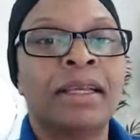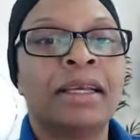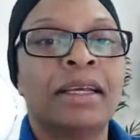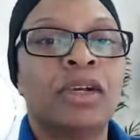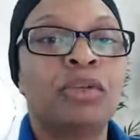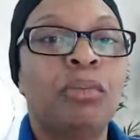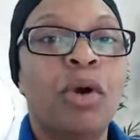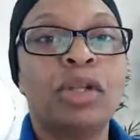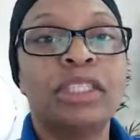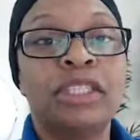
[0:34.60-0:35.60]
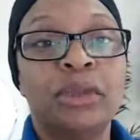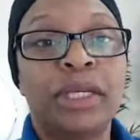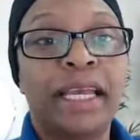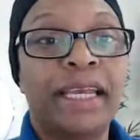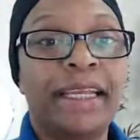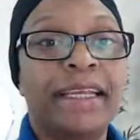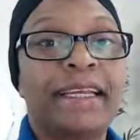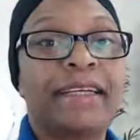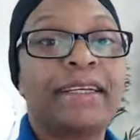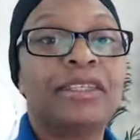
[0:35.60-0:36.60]
Good morning, UK,
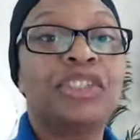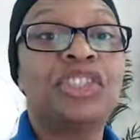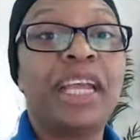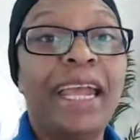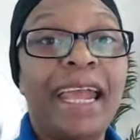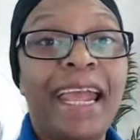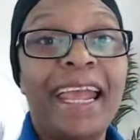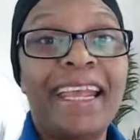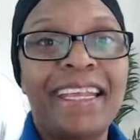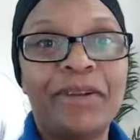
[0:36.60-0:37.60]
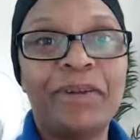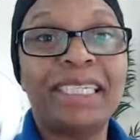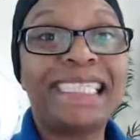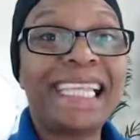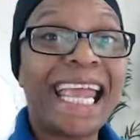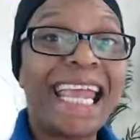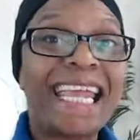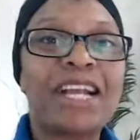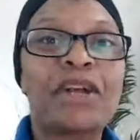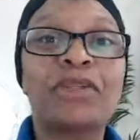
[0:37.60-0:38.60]
JA,
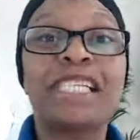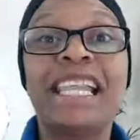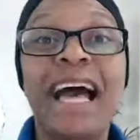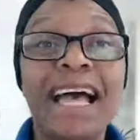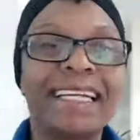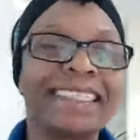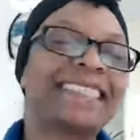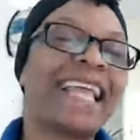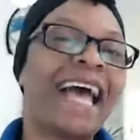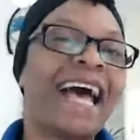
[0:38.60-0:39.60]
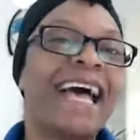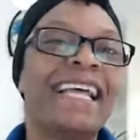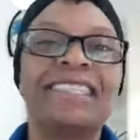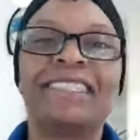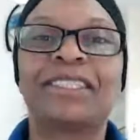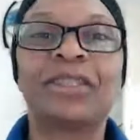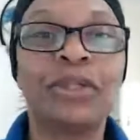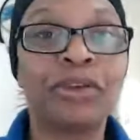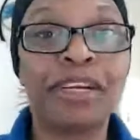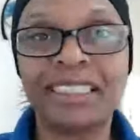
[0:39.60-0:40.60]
USA, good night, and to the
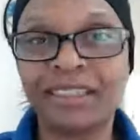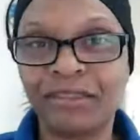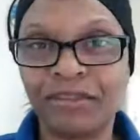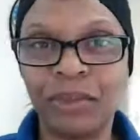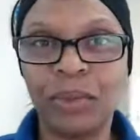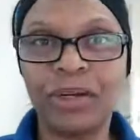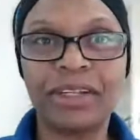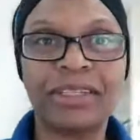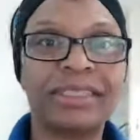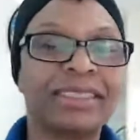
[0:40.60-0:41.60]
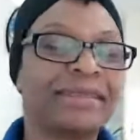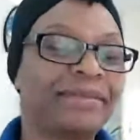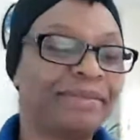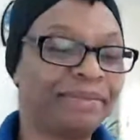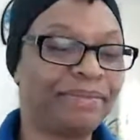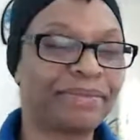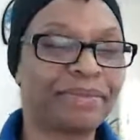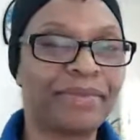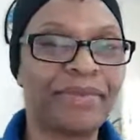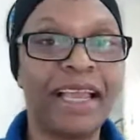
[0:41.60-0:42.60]
rest of the world.
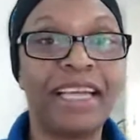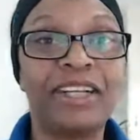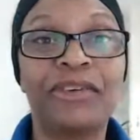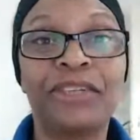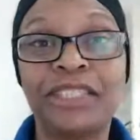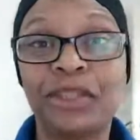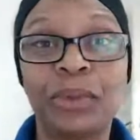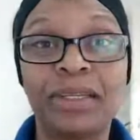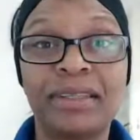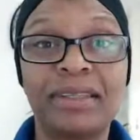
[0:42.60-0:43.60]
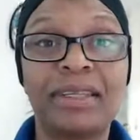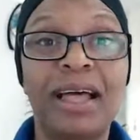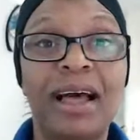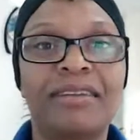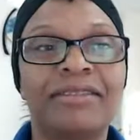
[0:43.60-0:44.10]
I greet you with love.